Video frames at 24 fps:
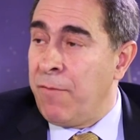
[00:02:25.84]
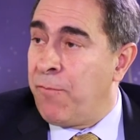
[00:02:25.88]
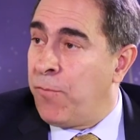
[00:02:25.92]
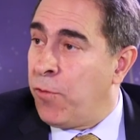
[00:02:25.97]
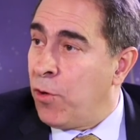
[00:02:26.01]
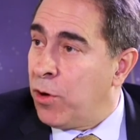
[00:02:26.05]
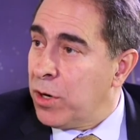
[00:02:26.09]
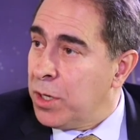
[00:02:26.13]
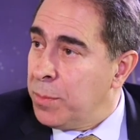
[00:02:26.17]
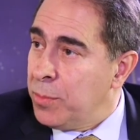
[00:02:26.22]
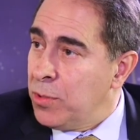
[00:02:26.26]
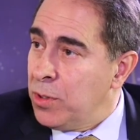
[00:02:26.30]

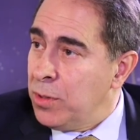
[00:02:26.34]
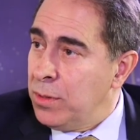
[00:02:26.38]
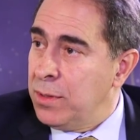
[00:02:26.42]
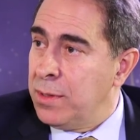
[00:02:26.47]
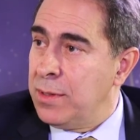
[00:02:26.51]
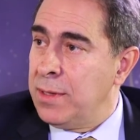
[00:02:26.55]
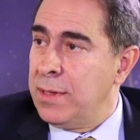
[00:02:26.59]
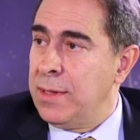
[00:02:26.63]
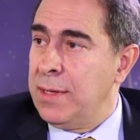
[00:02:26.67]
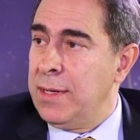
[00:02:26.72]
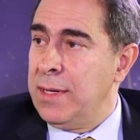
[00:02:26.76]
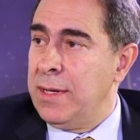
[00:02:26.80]
Affordable
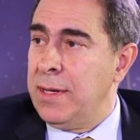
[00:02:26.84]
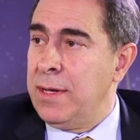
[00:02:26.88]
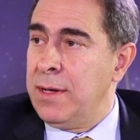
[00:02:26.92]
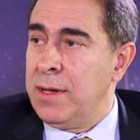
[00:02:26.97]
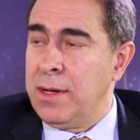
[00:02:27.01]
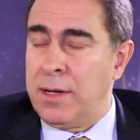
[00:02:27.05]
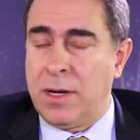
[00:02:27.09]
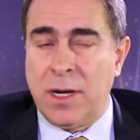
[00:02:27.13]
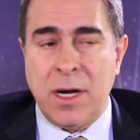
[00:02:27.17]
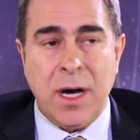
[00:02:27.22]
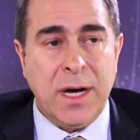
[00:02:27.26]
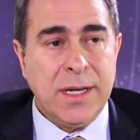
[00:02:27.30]

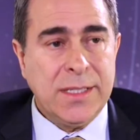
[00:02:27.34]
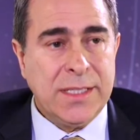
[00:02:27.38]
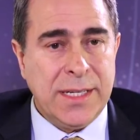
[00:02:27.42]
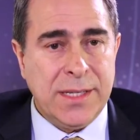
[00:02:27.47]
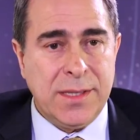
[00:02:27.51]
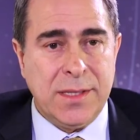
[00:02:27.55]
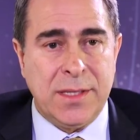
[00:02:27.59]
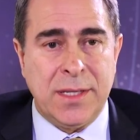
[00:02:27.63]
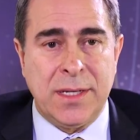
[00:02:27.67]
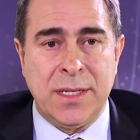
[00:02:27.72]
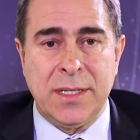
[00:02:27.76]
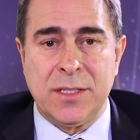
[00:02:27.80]

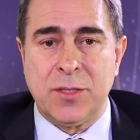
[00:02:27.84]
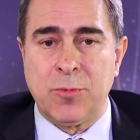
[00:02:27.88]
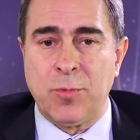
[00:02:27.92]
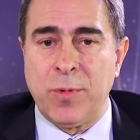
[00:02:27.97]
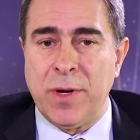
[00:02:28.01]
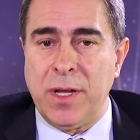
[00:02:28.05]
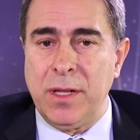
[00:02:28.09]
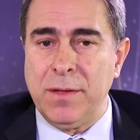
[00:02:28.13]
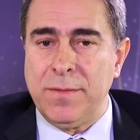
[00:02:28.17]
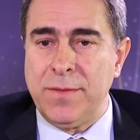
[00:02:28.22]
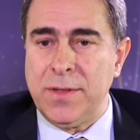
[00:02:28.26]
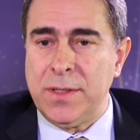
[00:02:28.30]
content that is
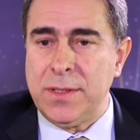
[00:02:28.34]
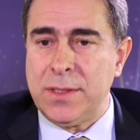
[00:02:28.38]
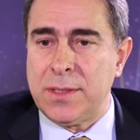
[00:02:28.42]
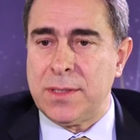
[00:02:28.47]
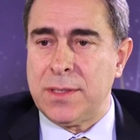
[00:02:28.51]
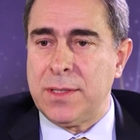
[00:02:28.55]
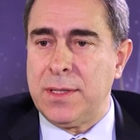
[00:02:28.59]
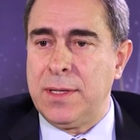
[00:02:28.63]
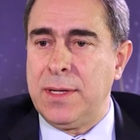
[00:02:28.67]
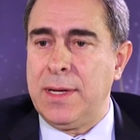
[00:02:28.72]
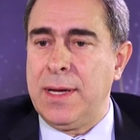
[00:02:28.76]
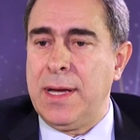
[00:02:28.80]

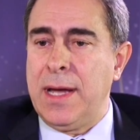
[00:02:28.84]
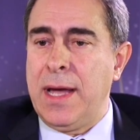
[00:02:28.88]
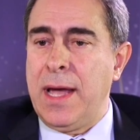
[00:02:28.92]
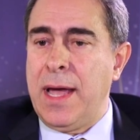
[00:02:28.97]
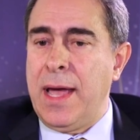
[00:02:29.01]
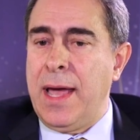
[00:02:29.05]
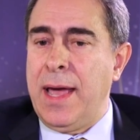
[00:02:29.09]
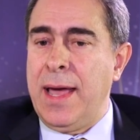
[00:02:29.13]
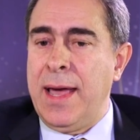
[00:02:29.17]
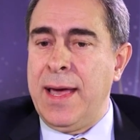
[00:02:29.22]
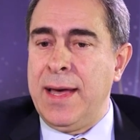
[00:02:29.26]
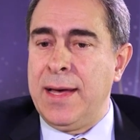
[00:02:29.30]
relevant
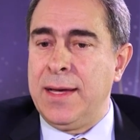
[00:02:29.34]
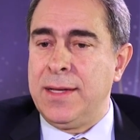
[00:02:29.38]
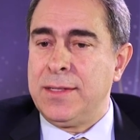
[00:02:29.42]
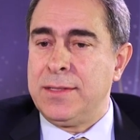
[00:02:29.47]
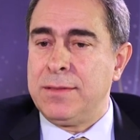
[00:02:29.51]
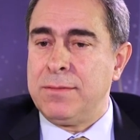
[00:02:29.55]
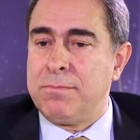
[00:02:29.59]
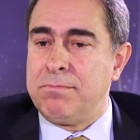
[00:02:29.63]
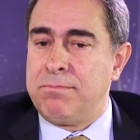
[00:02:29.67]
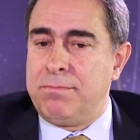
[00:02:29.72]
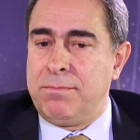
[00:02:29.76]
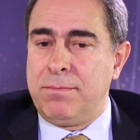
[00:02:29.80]

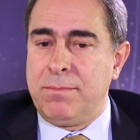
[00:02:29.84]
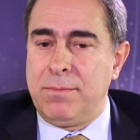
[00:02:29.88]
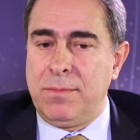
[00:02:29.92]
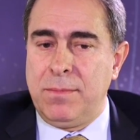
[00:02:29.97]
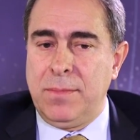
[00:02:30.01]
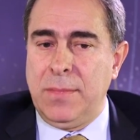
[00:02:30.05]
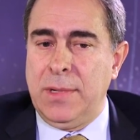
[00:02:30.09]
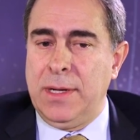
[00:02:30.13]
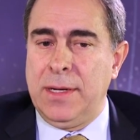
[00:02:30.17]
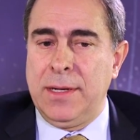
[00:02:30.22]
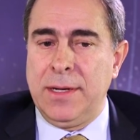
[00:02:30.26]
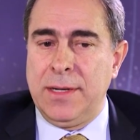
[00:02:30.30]
and
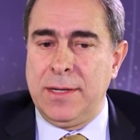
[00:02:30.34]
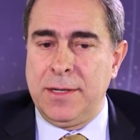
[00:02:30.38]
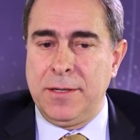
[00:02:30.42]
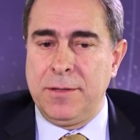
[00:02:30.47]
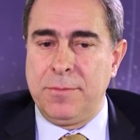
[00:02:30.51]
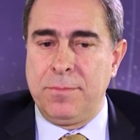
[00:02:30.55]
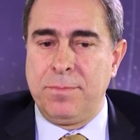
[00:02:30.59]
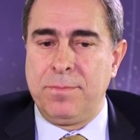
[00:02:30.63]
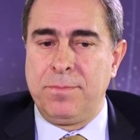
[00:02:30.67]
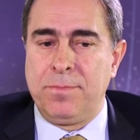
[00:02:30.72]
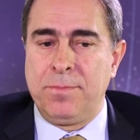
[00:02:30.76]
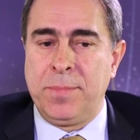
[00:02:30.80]

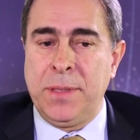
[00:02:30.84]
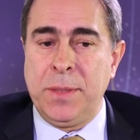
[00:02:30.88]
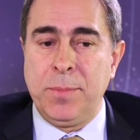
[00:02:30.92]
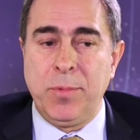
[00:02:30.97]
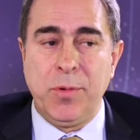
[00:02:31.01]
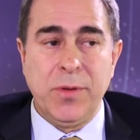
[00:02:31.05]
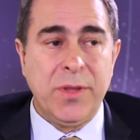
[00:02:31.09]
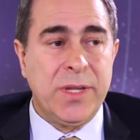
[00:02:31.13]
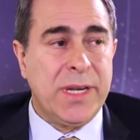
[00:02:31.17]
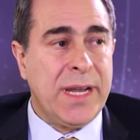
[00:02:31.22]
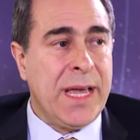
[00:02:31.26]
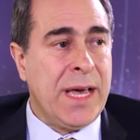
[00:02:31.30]

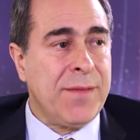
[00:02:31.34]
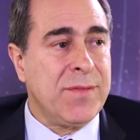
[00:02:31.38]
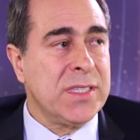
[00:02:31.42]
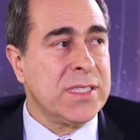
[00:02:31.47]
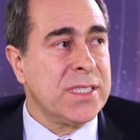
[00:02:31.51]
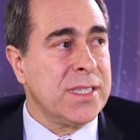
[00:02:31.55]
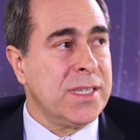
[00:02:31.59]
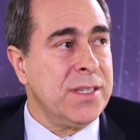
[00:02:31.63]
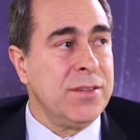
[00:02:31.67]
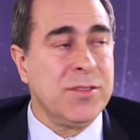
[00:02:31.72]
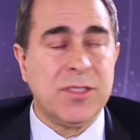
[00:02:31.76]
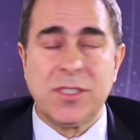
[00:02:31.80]
people that have the
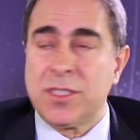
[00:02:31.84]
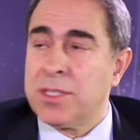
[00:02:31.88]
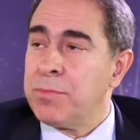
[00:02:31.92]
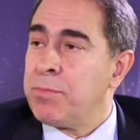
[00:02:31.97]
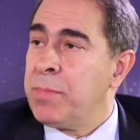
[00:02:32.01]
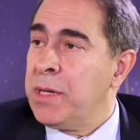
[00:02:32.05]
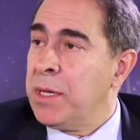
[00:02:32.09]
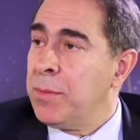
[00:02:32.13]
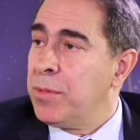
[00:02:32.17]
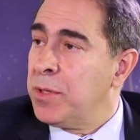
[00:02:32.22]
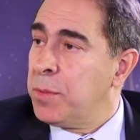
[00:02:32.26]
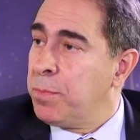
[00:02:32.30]
skills to
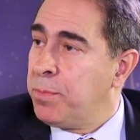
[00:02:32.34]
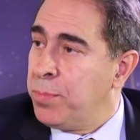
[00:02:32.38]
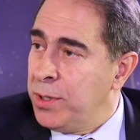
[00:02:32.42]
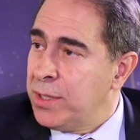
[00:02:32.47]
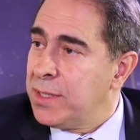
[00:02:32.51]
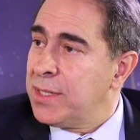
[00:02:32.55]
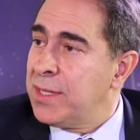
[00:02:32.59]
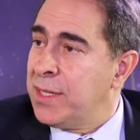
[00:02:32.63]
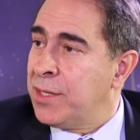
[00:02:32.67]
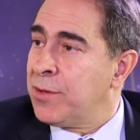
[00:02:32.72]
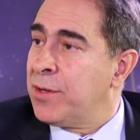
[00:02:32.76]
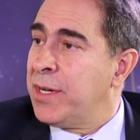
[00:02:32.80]
be able to
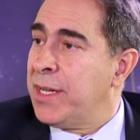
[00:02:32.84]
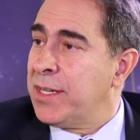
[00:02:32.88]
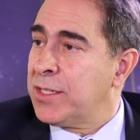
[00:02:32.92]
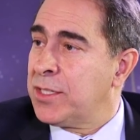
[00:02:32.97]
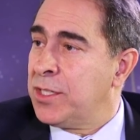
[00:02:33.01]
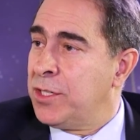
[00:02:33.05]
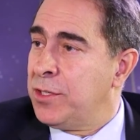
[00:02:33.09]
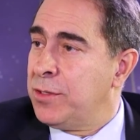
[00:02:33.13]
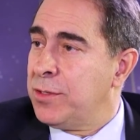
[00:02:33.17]
put internet to